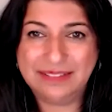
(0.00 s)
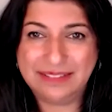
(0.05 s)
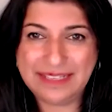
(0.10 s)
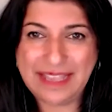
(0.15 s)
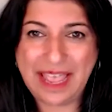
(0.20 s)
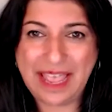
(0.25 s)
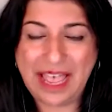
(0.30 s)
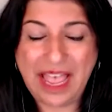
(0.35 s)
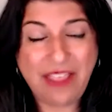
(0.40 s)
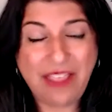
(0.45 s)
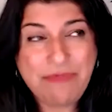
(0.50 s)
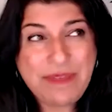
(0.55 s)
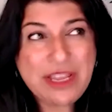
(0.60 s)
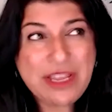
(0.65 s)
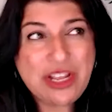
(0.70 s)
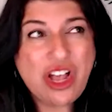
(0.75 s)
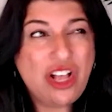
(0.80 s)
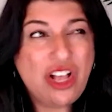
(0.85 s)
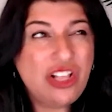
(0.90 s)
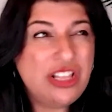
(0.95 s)
Yeah. I've been
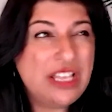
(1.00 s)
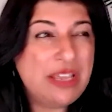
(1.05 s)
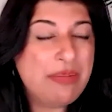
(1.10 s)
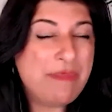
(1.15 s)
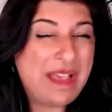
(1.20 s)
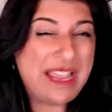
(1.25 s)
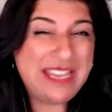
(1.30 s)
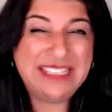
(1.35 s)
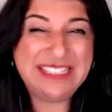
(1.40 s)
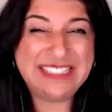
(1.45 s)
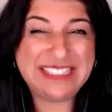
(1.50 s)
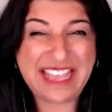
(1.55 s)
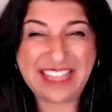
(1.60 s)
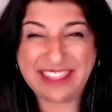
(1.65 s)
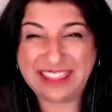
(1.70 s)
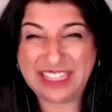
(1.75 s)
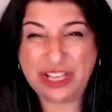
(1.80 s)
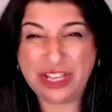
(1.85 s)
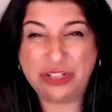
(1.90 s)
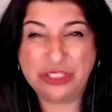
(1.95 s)
calling
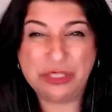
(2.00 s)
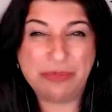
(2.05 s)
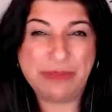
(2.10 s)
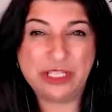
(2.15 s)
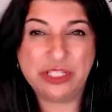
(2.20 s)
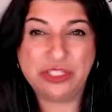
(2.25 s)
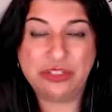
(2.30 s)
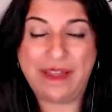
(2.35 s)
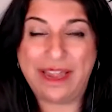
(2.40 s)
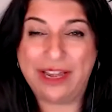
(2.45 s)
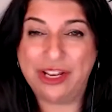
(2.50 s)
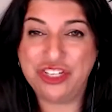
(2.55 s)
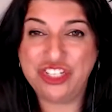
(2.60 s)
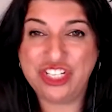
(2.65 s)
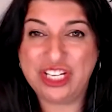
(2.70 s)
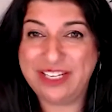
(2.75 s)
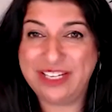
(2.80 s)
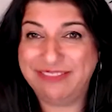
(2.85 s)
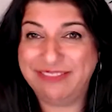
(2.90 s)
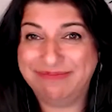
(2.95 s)
mindset the ultimate
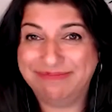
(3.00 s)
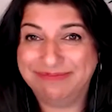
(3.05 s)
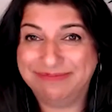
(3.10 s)
strategy.